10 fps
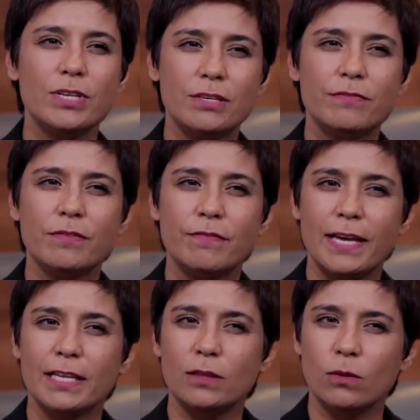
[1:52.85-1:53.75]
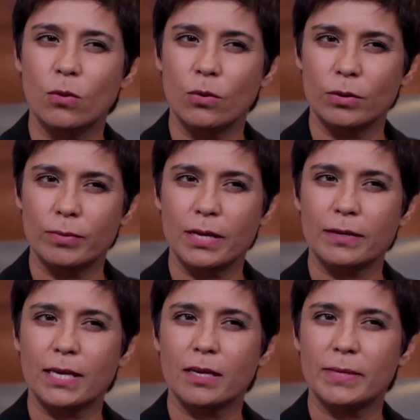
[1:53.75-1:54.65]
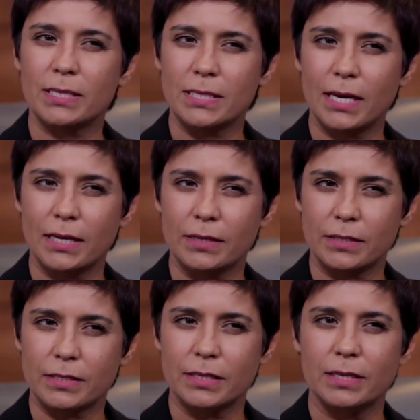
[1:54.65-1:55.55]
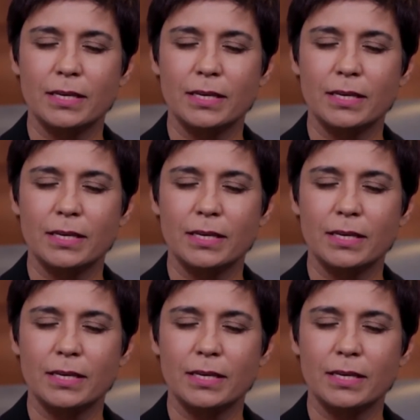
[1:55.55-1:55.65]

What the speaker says: read for very long without getting a bit tired.